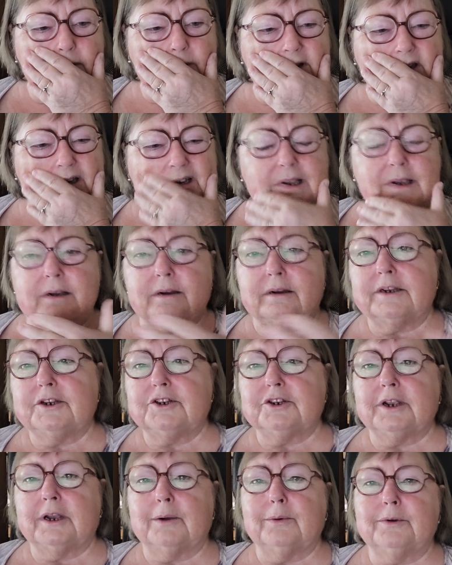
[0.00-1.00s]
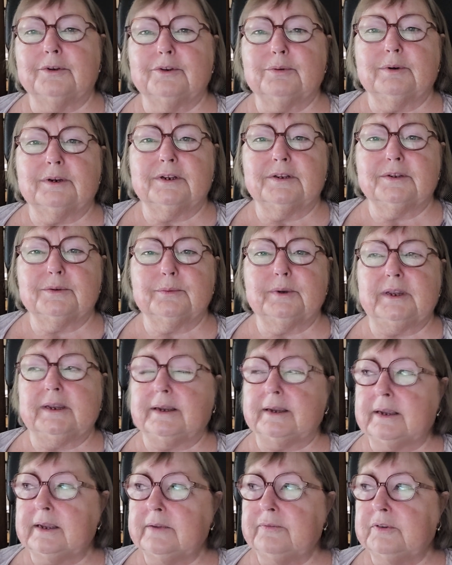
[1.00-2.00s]
So yeah, I shower twice a
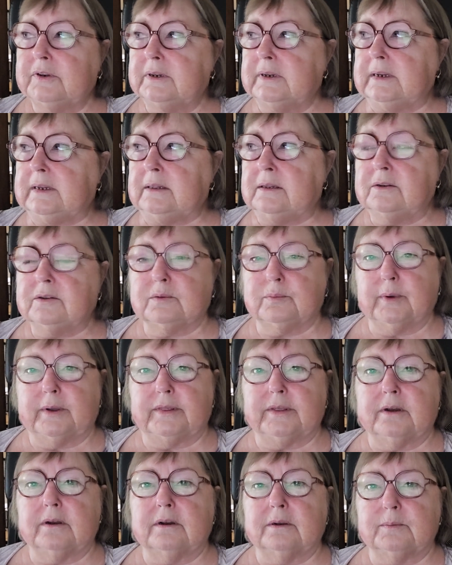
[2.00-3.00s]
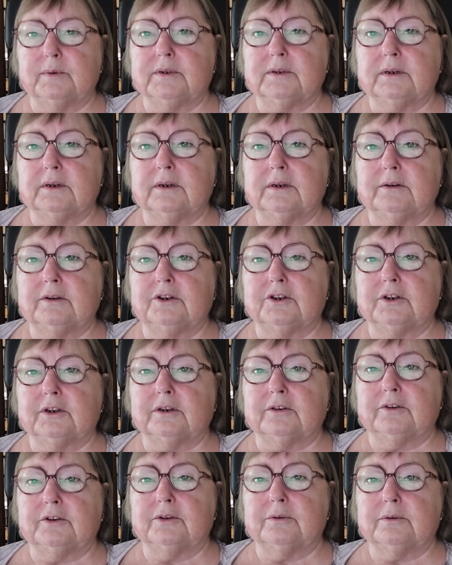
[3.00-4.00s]
week. Even in this weather, I'm still only
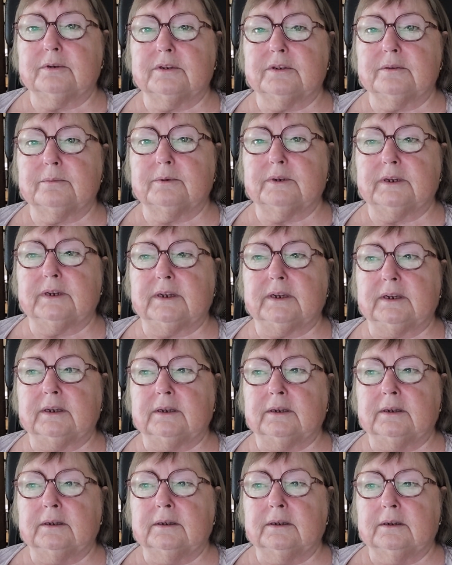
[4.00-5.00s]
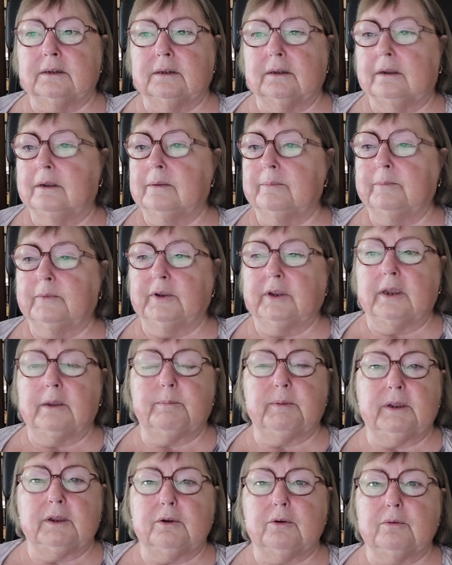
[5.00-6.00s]
showering twice a week.
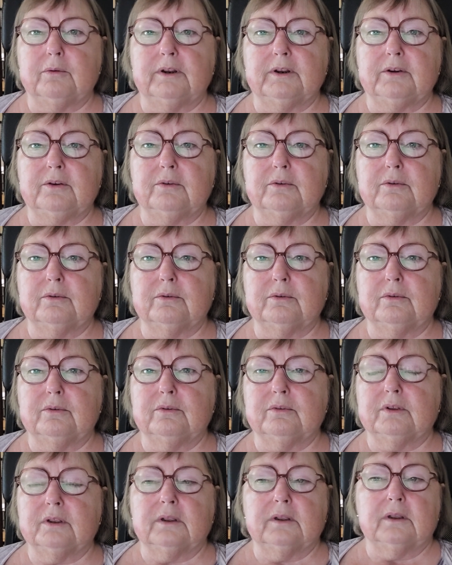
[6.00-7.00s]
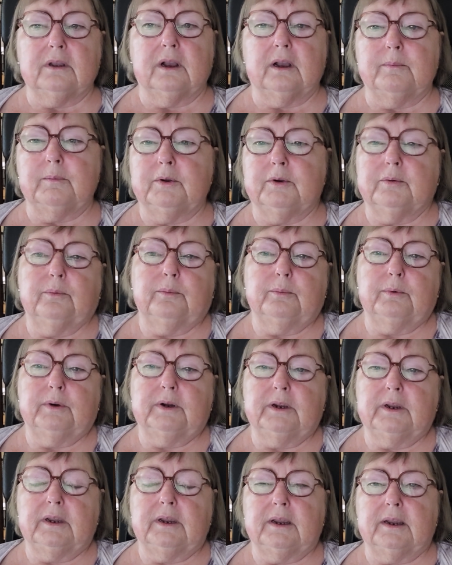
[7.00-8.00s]
Keeping cool indoors. I'm not
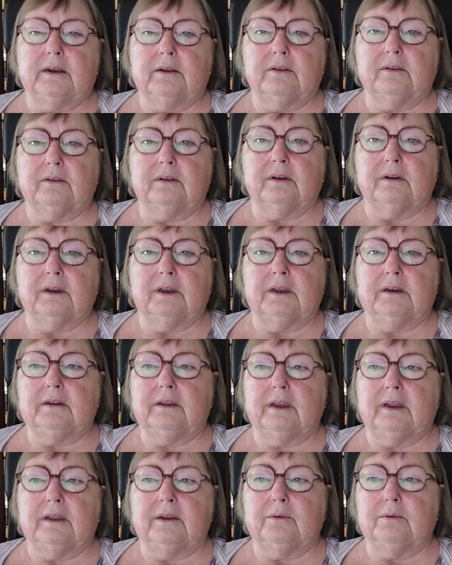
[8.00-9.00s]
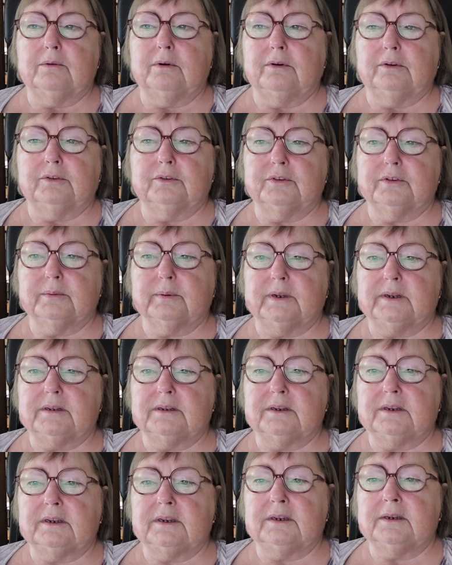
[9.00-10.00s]
working outside, getting all hot and
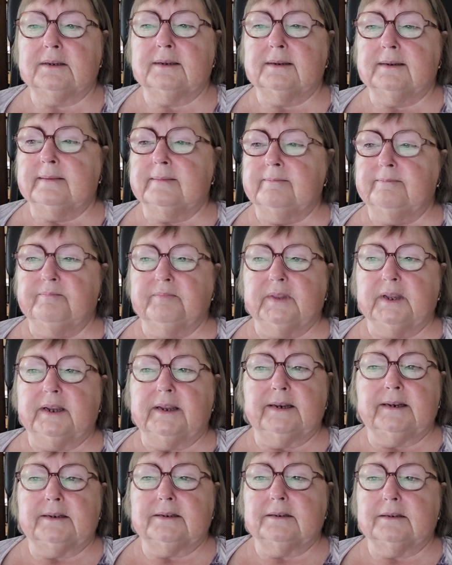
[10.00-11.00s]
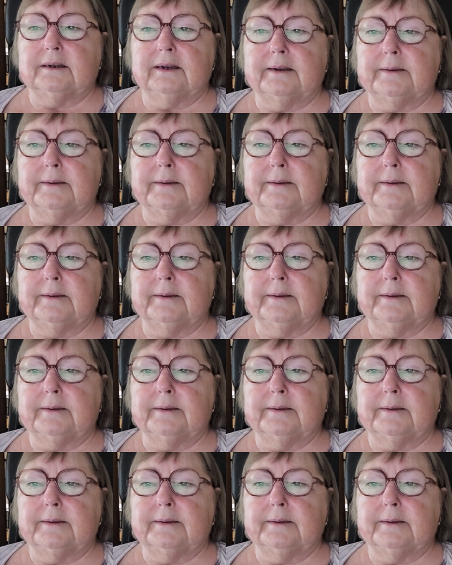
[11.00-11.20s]
sweaty. And